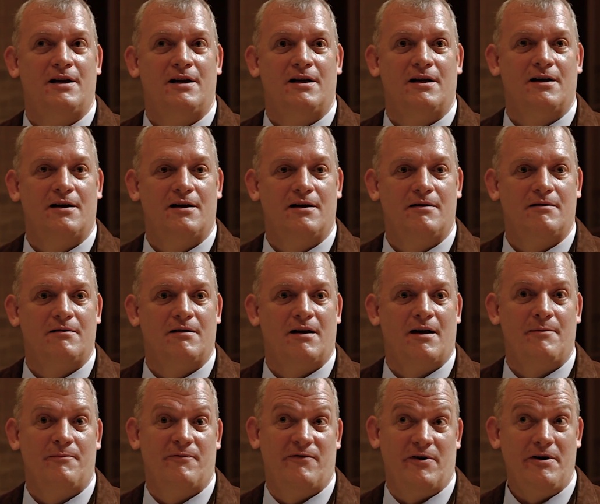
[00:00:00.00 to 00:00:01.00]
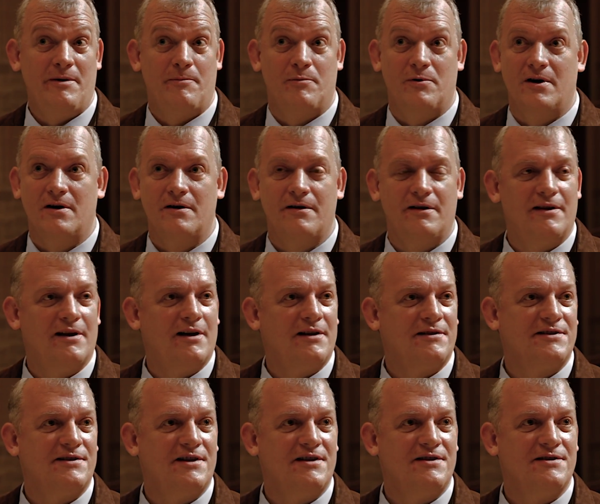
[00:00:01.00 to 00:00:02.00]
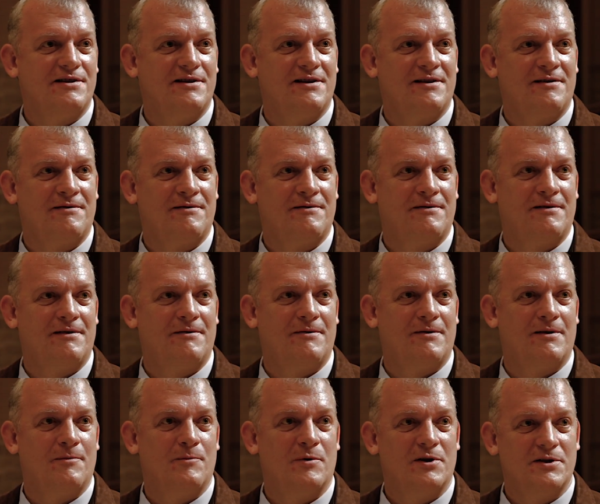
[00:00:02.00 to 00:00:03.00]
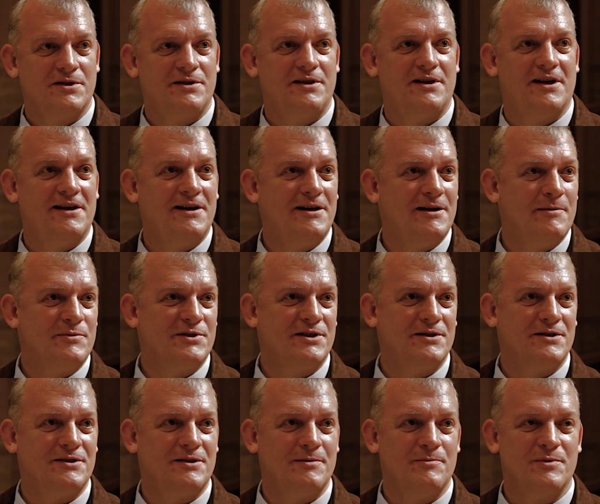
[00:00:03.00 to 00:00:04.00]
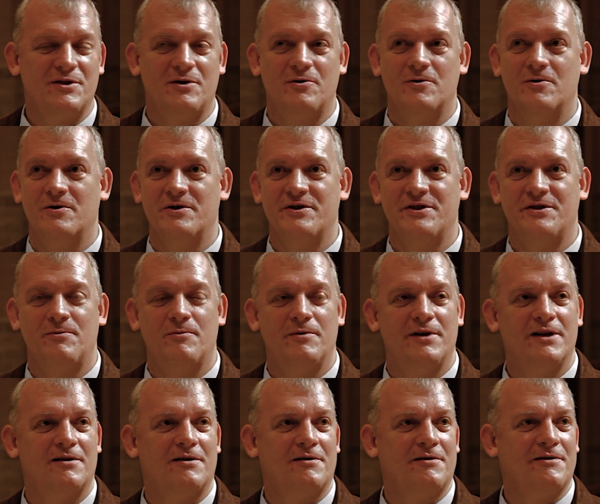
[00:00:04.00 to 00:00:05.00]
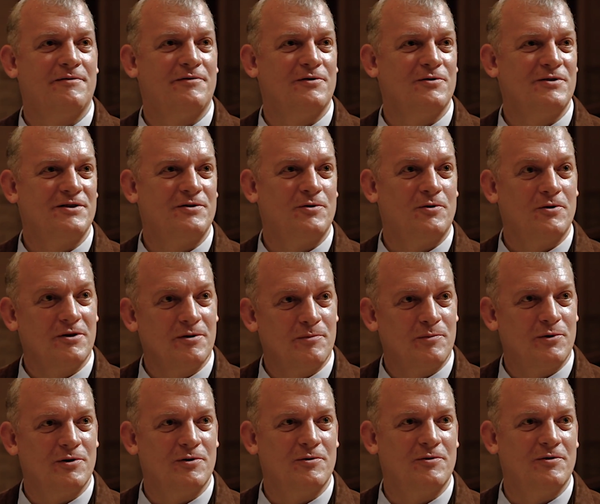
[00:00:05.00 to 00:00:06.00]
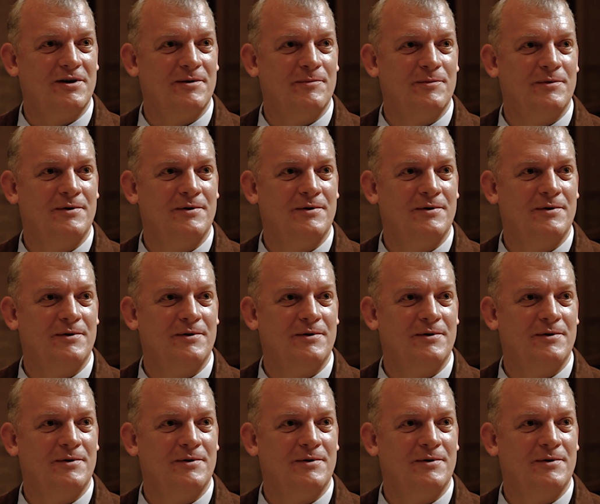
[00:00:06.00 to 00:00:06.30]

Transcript: and I'm very proud in that sense that amongst the A&M system schools, we are the first organ program.